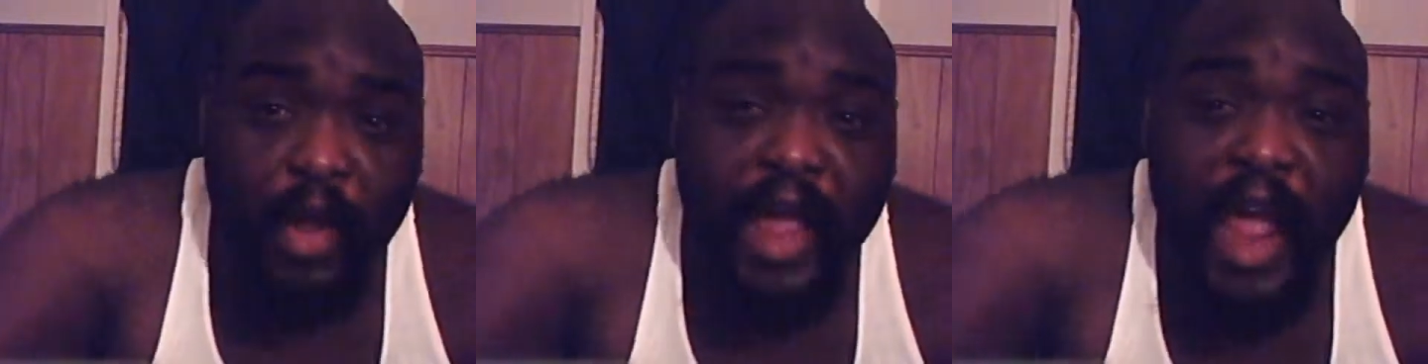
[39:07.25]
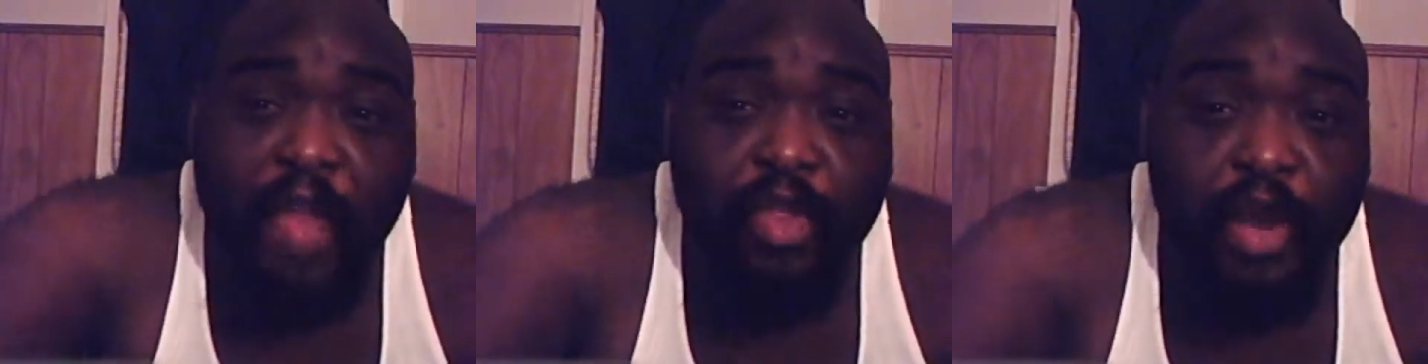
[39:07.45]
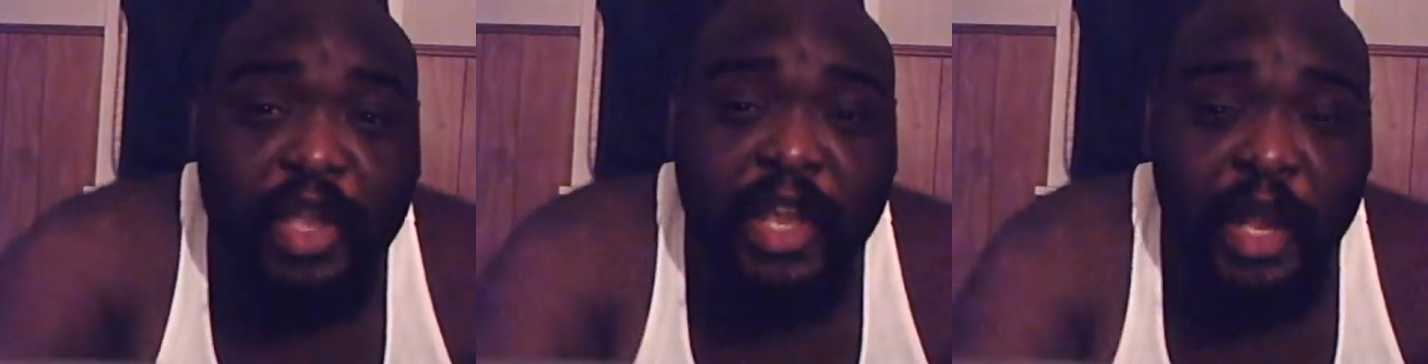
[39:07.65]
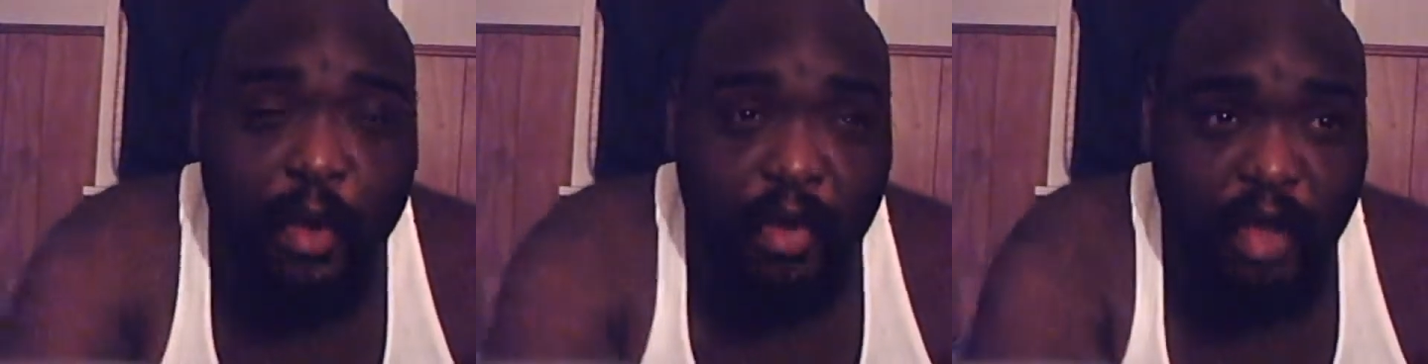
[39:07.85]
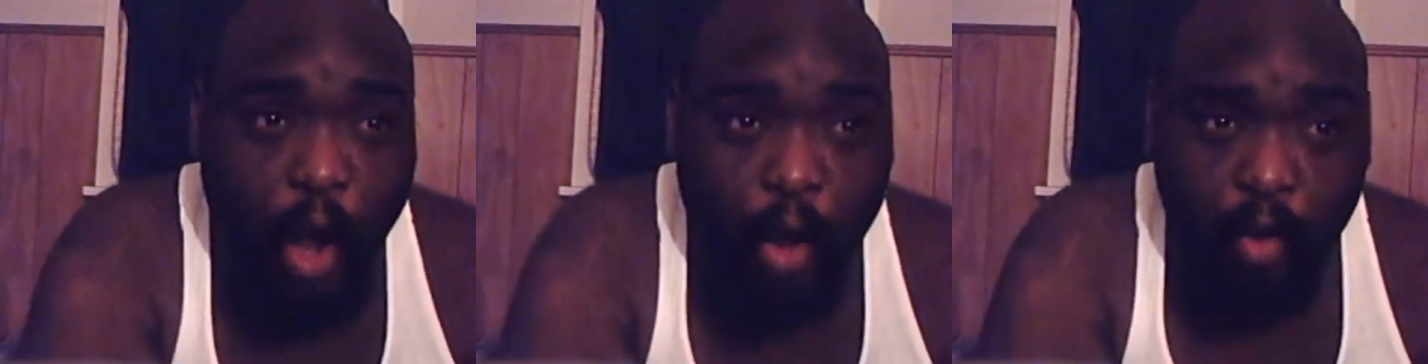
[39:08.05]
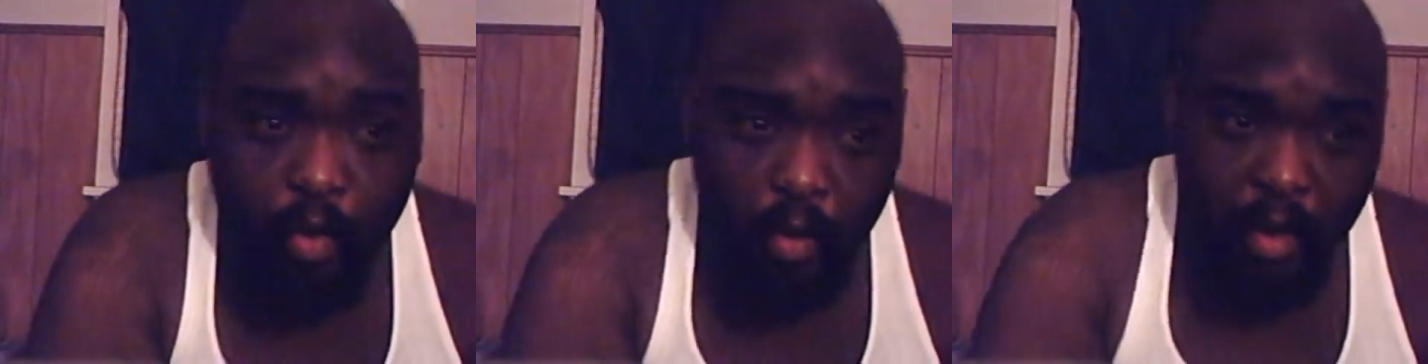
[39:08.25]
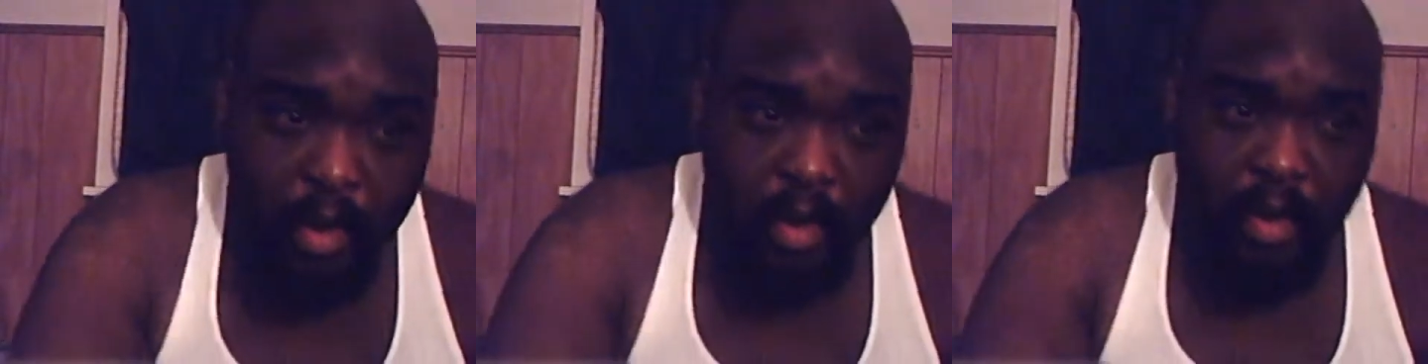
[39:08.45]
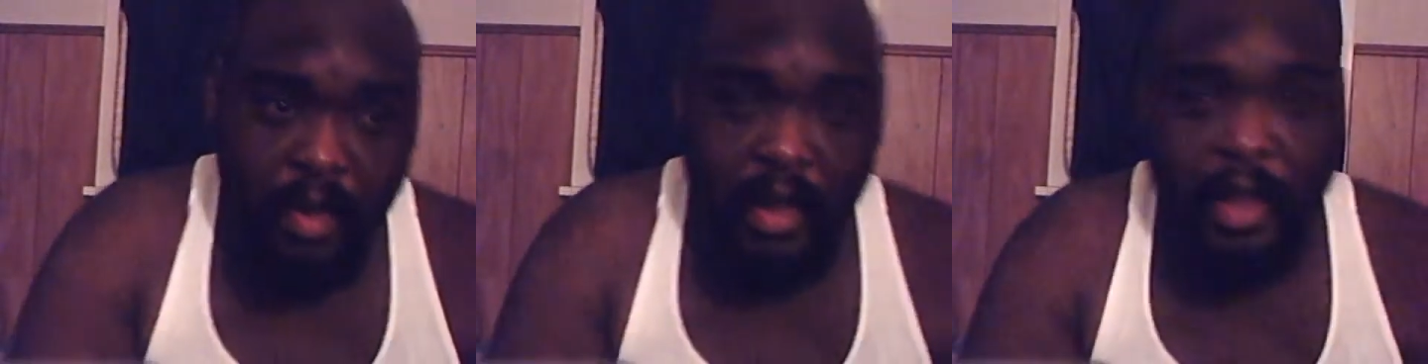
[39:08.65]
Gonna cancel the secret circle.
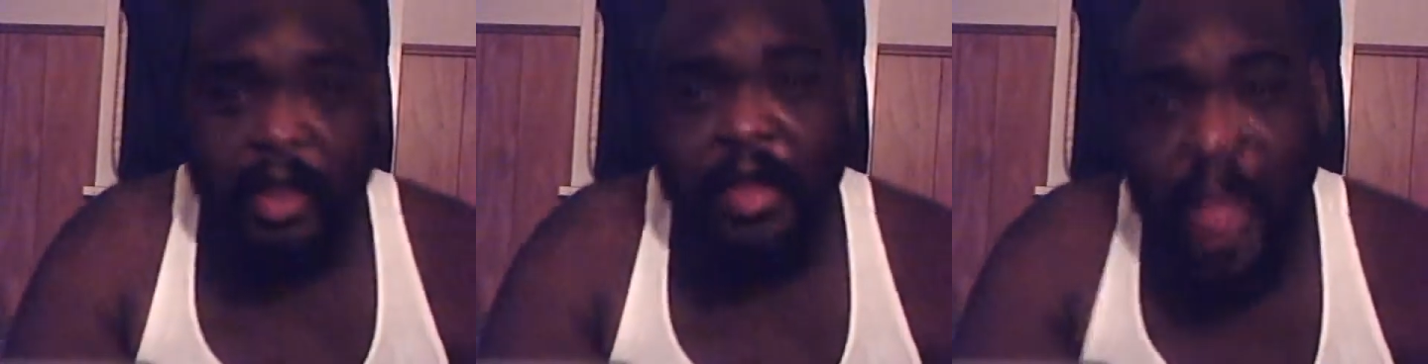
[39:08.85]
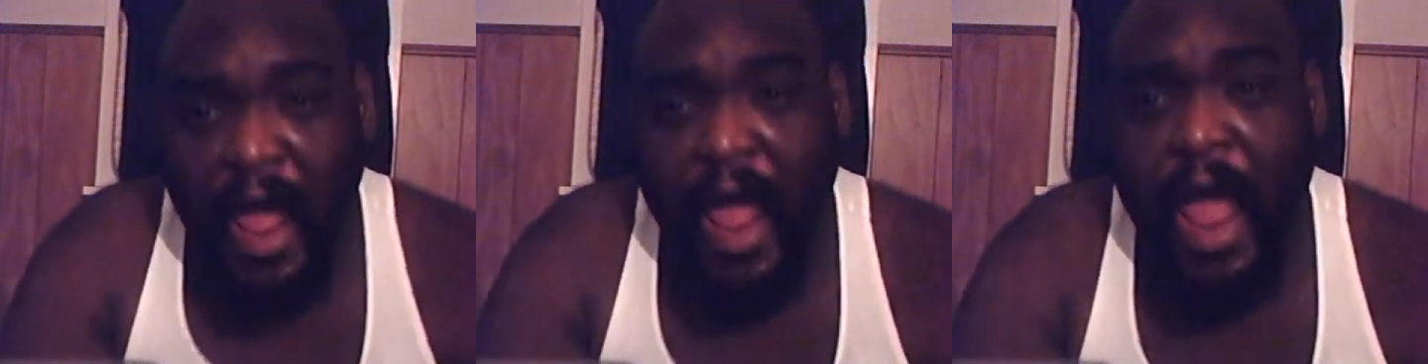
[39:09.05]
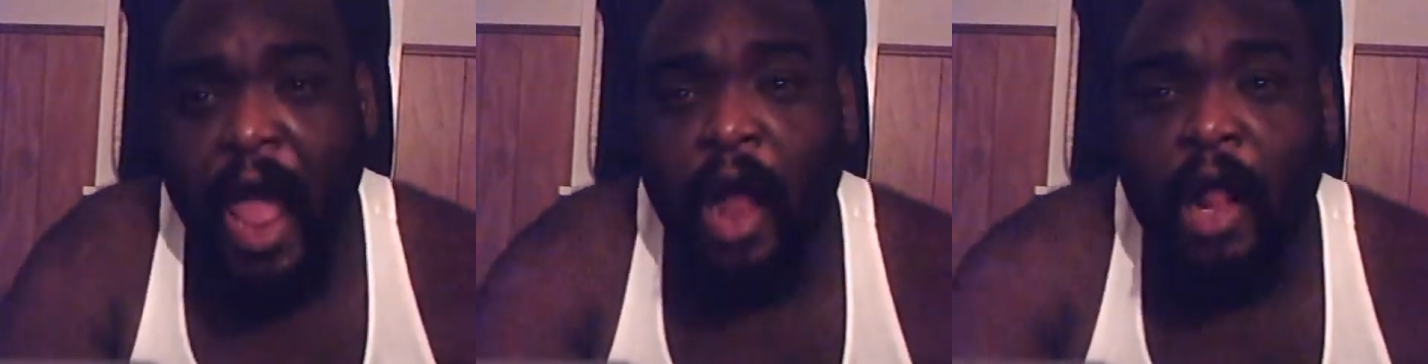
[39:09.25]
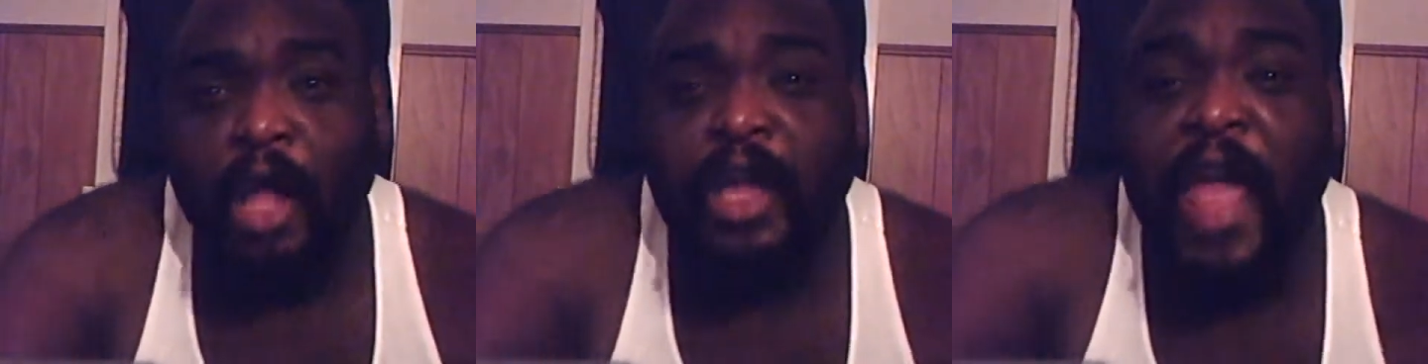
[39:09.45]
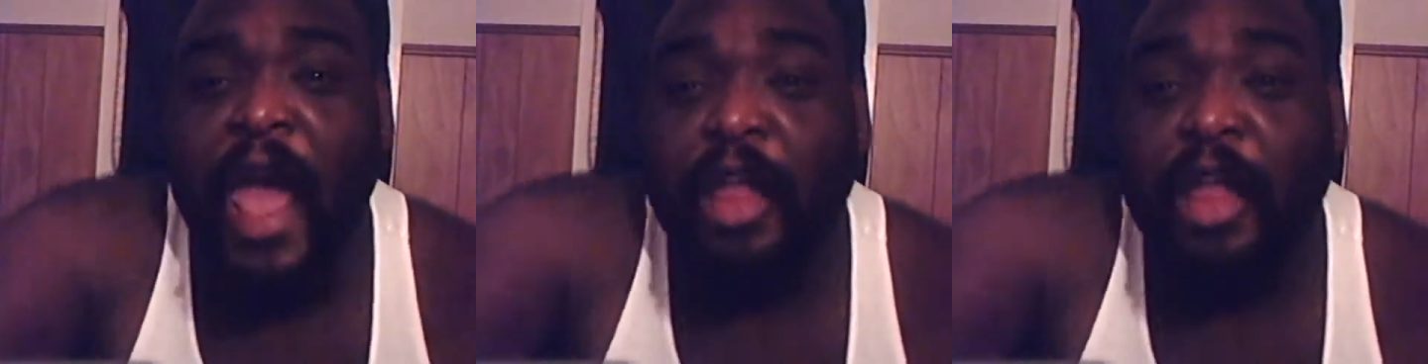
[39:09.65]
Yeah,